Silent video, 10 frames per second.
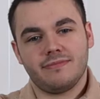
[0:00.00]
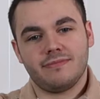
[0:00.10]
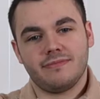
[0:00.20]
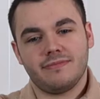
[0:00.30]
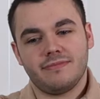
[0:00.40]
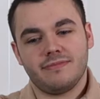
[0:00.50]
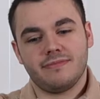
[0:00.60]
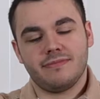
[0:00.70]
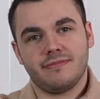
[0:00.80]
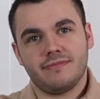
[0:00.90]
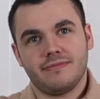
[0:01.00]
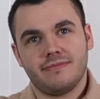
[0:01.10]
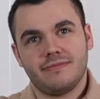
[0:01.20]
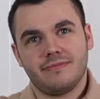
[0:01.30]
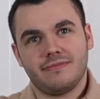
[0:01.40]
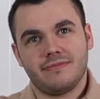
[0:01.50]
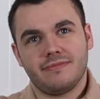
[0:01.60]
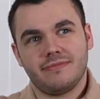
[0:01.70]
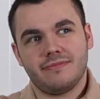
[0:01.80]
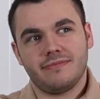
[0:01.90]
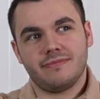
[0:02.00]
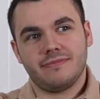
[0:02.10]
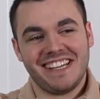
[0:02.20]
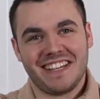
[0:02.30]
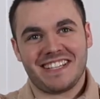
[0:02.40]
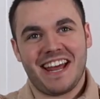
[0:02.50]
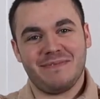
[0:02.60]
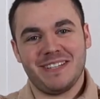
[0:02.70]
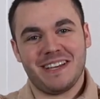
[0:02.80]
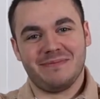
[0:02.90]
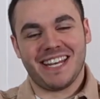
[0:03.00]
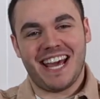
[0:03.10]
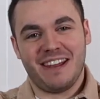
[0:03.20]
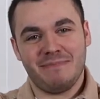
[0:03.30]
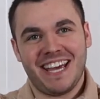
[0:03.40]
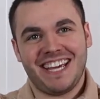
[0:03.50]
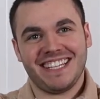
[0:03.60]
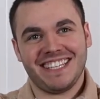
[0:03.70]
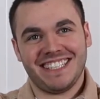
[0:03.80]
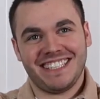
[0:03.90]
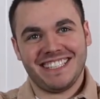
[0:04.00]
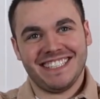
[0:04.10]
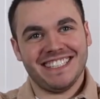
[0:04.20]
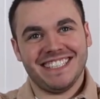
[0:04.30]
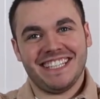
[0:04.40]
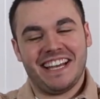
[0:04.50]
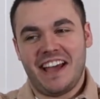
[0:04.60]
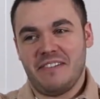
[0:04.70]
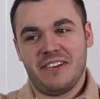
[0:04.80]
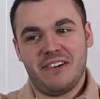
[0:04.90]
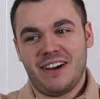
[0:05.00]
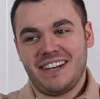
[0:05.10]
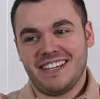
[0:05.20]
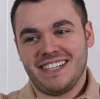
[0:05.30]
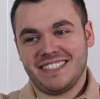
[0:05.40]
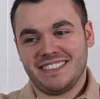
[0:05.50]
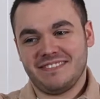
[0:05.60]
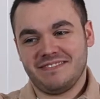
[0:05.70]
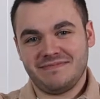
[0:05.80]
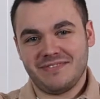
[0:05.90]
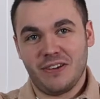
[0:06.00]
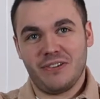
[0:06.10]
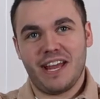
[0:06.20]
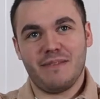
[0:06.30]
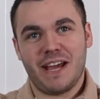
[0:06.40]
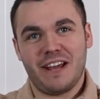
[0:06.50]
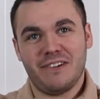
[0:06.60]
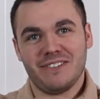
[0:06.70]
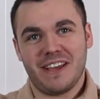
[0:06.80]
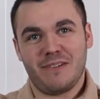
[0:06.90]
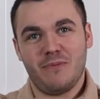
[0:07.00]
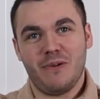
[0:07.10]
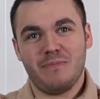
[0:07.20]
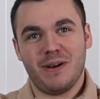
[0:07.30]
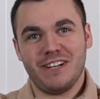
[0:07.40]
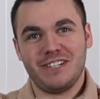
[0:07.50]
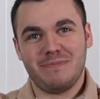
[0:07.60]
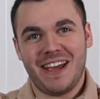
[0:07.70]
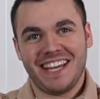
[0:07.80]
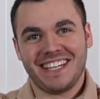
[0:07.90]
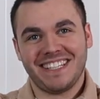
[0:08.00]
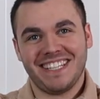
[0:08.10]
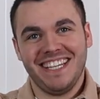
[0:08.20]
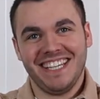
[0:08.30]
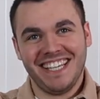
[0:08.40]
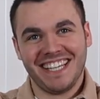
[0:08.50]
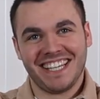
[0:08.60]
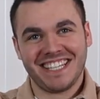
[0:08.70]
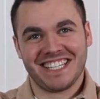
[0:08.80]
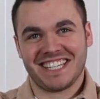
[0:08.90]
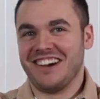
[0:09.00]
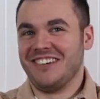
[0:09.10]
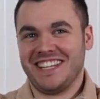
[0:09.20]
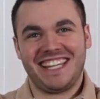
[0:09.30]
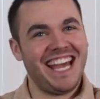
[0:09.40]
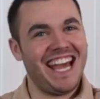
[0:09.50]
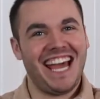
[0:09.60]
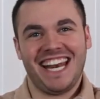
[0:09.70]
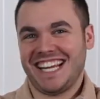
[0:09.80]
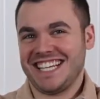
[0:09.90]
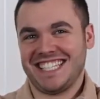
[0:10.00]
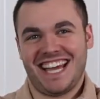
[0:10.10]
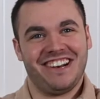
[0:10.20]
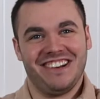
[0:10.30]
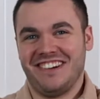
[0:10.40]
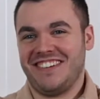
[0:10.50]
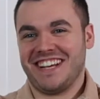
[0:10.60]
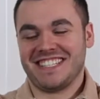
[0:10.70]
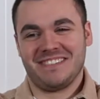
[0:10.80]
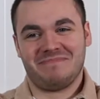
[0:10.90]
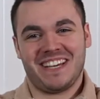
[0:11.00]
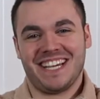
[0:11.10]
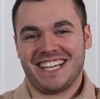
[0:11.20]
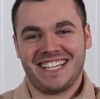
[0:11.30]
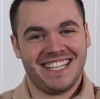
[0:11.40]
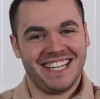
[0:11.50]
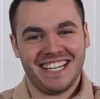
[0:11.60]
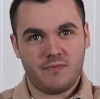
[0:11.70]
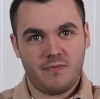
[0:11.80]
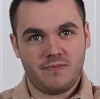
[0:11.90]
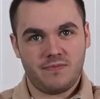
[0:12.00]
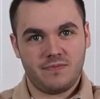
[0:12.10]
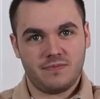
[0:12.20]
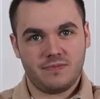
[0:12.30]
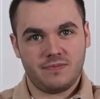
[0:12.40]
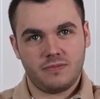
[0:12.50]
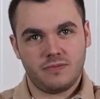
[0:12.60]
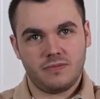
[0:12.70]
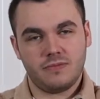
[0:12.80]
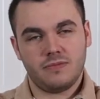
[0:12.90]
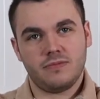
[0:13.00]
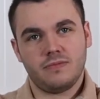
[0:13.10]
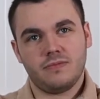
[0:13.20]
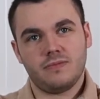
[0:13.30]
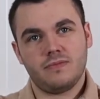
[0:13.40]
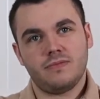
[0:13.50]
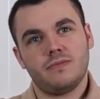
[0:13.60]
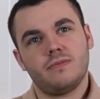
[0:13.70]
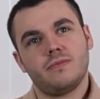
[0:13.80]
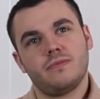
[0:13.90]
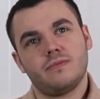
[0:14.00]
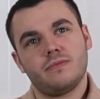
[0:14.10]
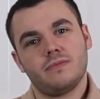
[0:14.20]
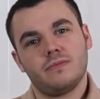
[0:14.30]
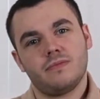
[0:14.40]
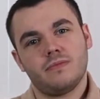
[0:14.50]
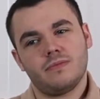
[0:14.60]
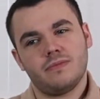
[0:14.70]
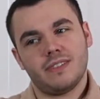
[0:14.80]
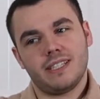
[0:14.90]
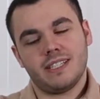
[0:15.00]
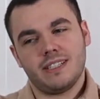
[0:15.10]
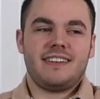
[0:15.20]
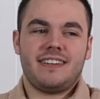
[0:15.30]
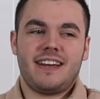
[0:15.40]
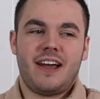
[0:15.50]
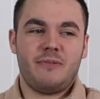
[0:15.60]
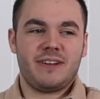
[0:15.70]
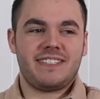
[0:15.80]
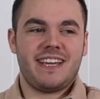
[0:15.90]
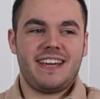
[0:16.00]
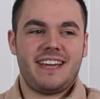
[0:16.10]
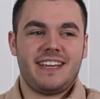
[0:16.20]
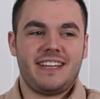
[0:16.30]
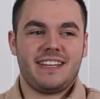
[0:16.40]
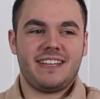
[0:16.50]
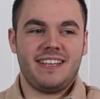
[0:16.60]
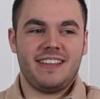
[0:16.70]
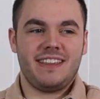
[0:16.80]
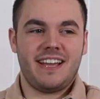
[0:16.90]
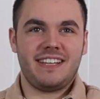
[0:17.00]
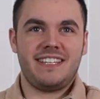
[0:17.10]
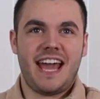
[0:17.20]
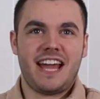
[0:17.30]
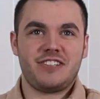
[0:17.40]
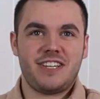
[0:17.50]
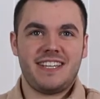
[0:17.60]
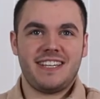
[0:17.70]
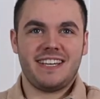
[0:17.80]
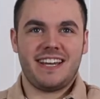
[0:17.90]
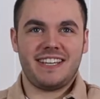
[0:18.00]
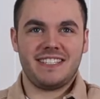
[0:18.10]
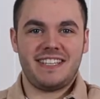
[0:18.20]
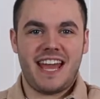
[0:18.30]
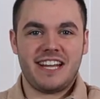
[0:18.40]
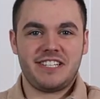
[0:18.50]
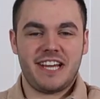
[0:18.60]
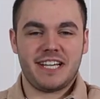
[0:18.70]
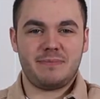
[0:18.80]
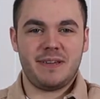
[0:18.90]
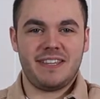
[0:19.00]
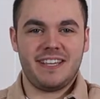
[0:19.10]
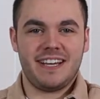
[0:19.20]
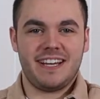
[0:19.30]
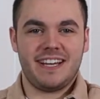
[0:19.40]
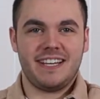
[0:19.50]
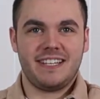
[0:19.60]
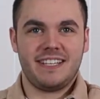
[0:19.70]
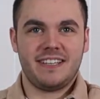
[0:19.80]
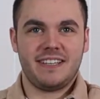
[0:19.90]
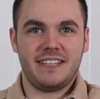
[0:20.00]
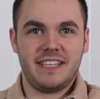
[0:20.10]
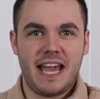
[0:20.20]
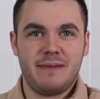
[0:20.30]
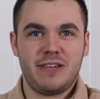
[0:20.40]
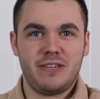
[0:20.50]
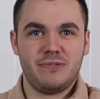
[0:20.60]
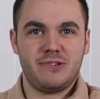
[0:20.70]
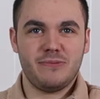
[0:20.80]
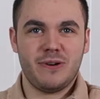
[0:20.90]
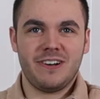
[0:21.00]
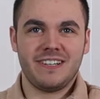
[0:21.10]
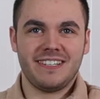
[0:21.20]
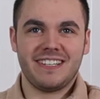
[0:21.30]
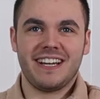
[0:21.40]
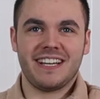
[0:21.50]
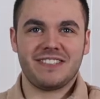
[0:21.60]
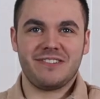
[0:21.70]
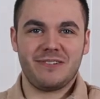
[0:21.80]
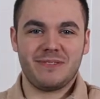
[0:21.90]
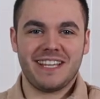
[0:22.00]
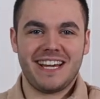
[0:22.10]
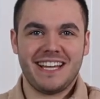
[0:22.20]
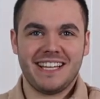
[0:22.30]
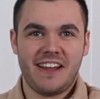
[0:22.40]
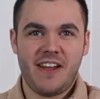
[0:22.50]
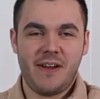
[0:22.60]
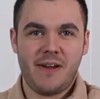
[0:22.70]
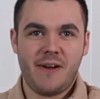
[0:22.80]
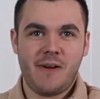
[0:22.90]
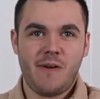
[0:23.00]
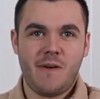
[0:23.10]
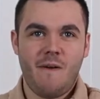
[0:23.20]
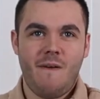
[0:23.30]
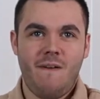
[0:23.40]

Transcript: Steve's favorite TV show? It's gotta be something anime. I have no idea. The only anime I know is like One Punch Man. let's just go with that, because I don't know what else to pick. All right. What is Steve's favorite YouTuber? I want to say like Dashie. I think it's DashieXP, the uh, gaming YouTuber. I guess I'll go with that. Oh, alright,